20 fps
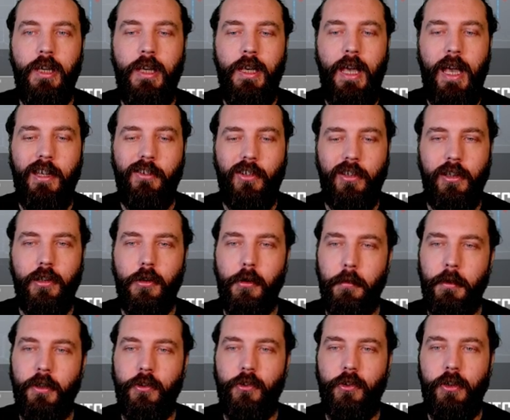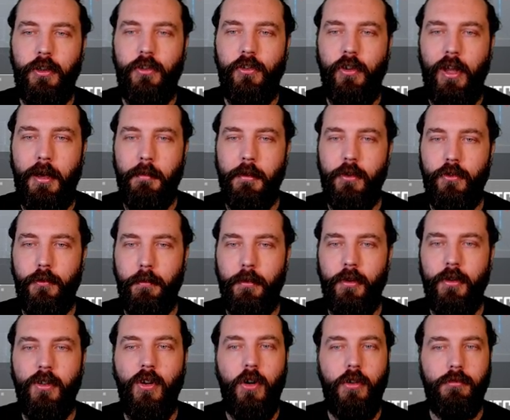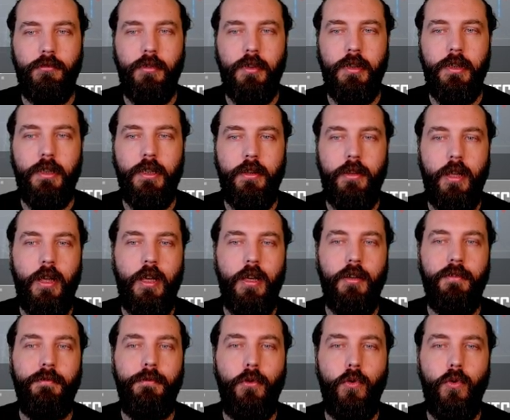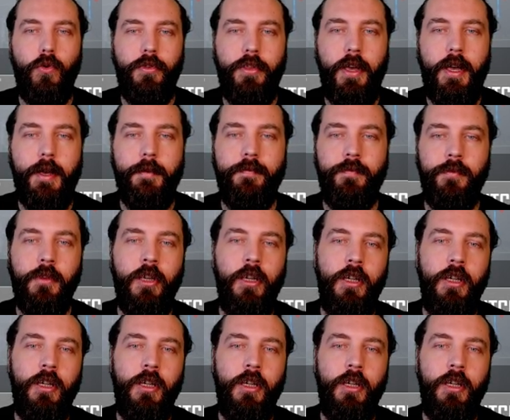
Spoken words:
Has a little bit of siege damage, but not really there for that.